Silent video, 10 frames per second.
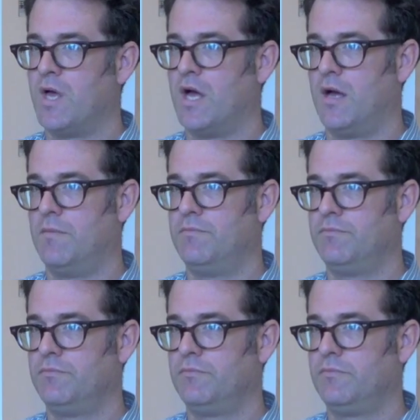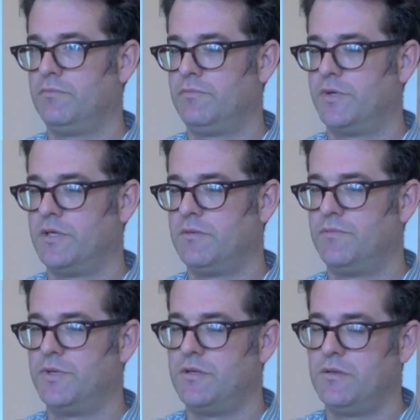But
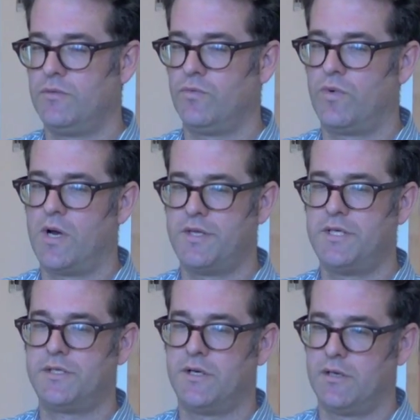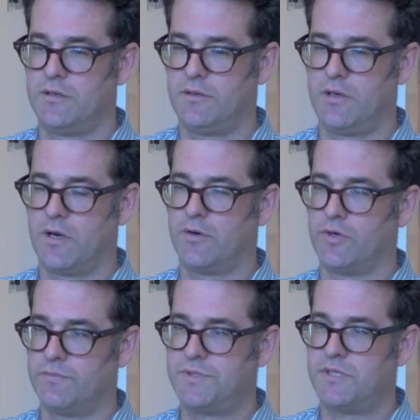while these are
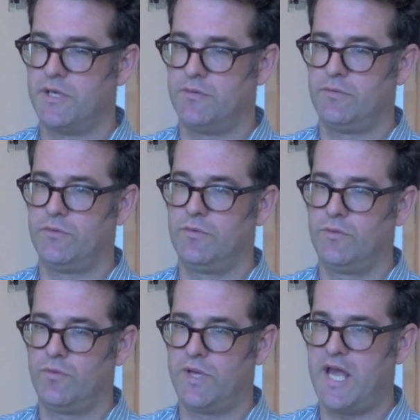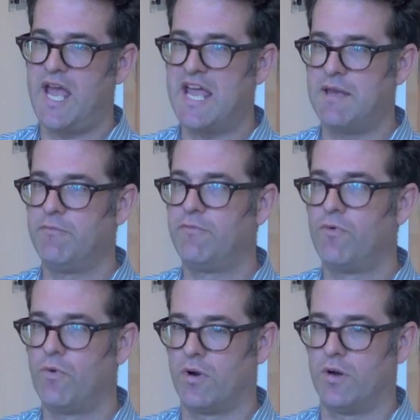groups that we aim
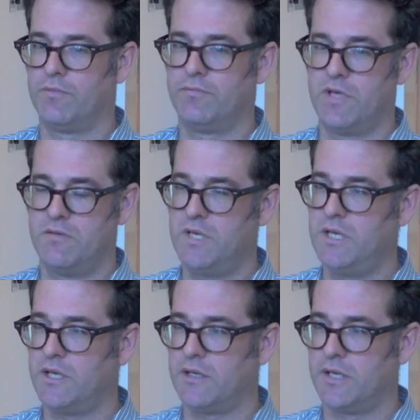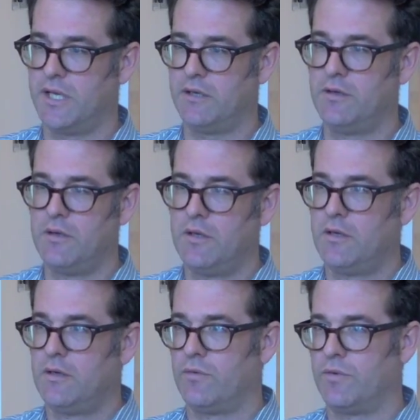for immediately,
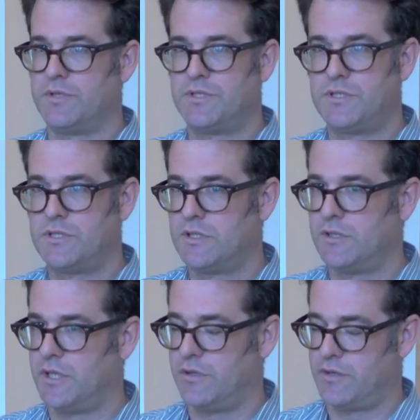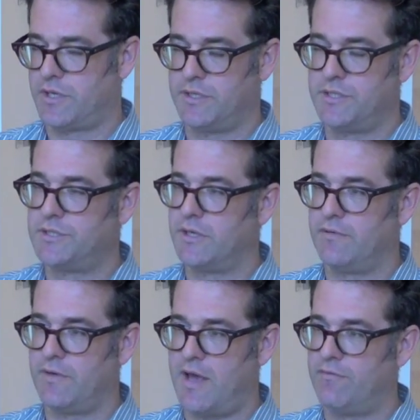we're certainly looking to
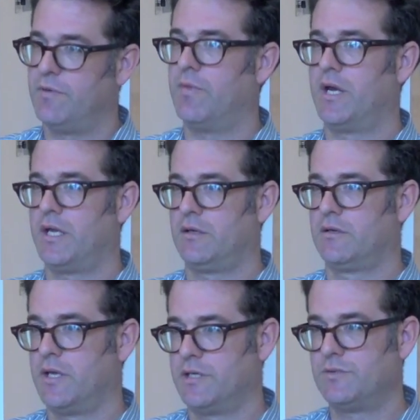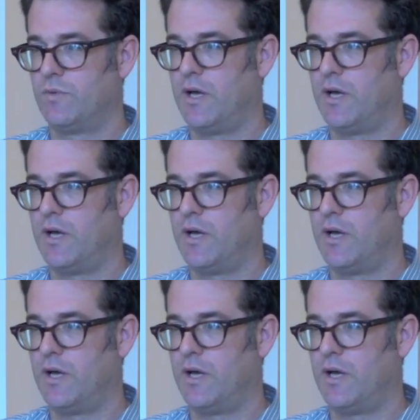serve everybody as